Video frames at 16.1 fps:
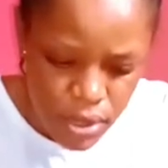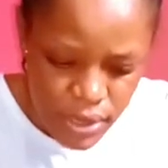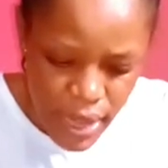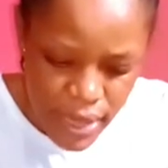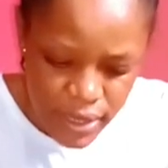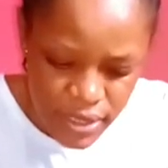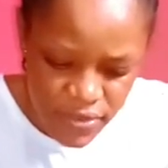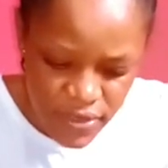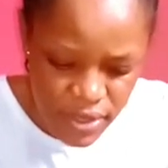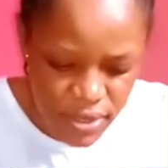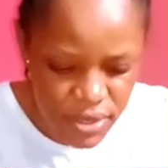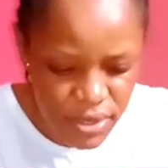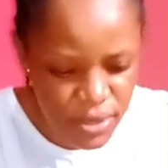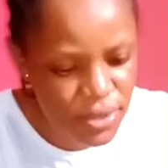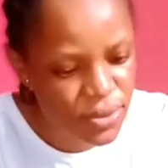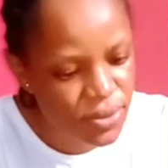Like it's for
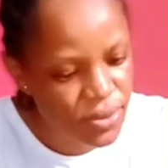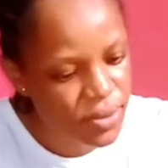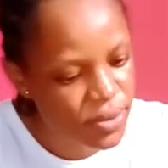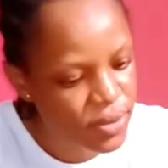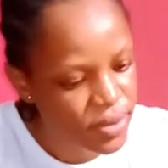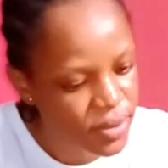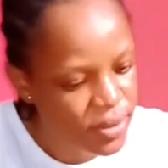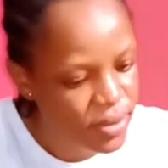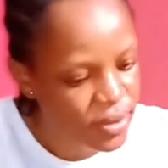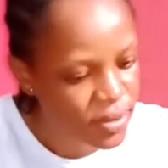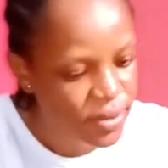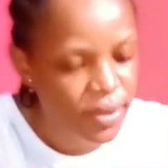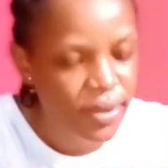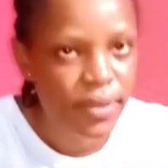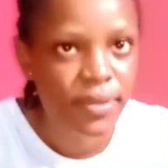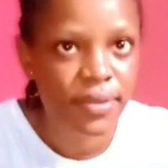this thing,
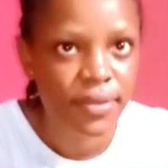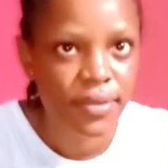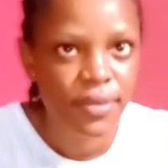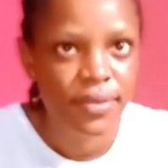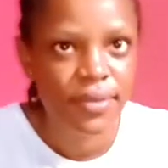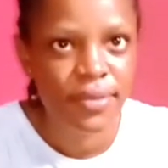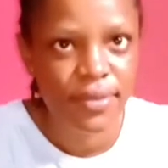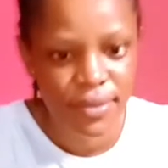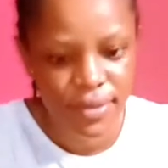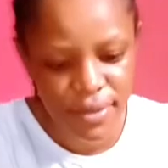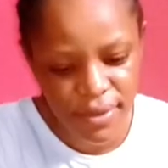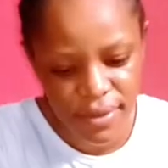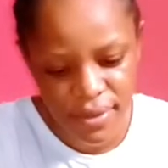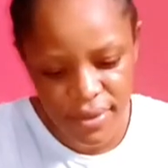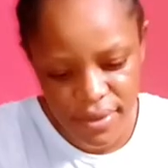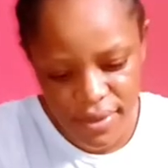
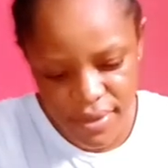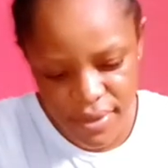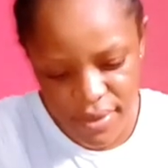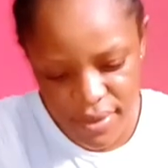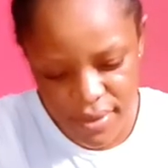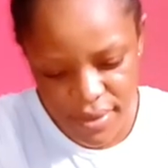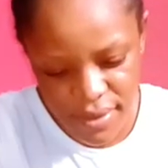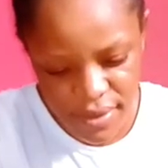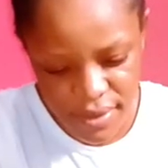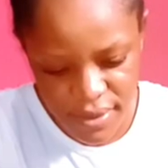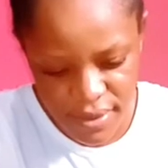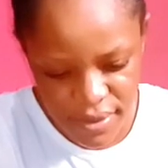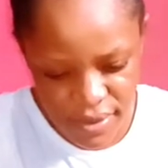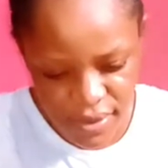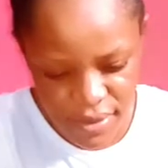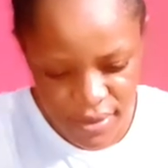
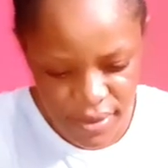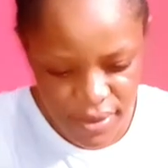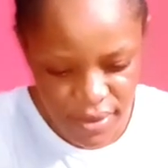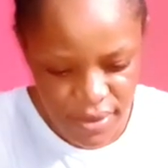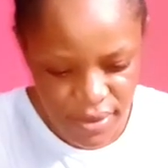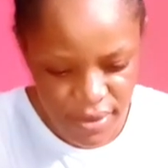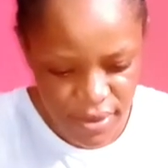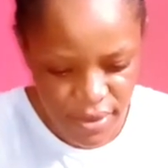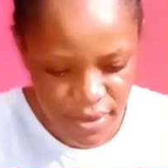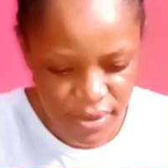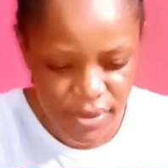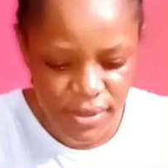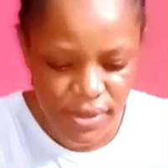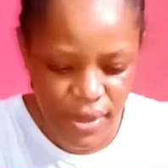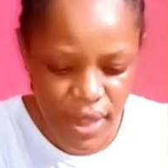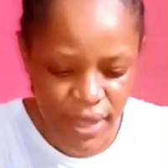
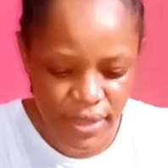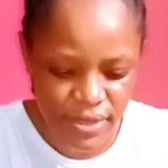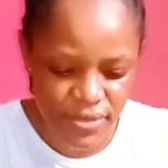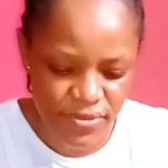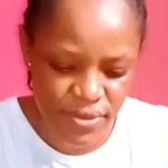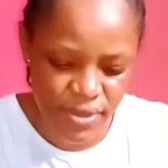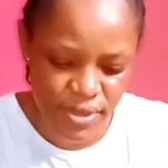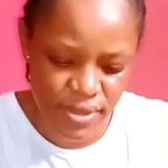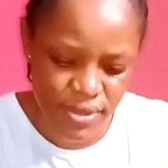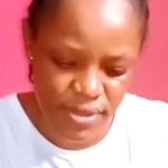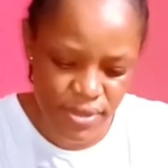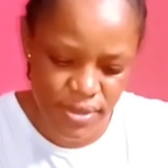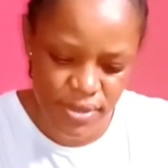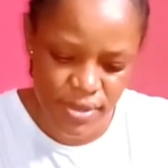like it's for it.